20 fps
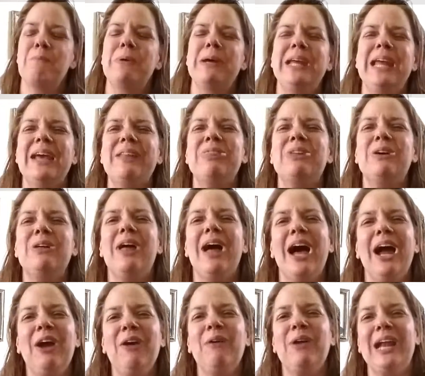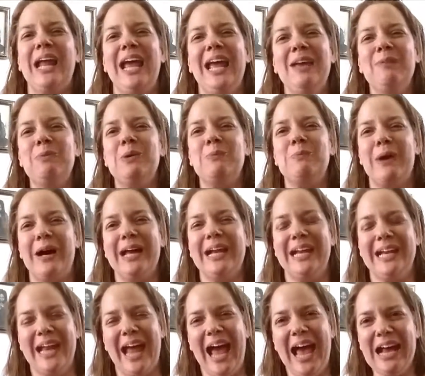But yet they'll hire an
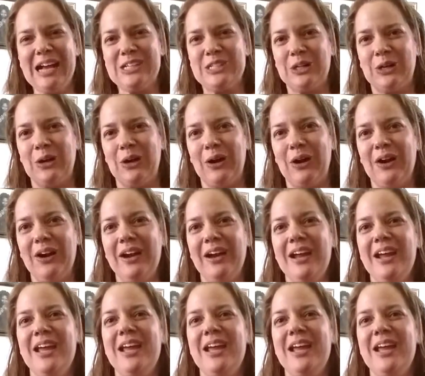able-bodied actor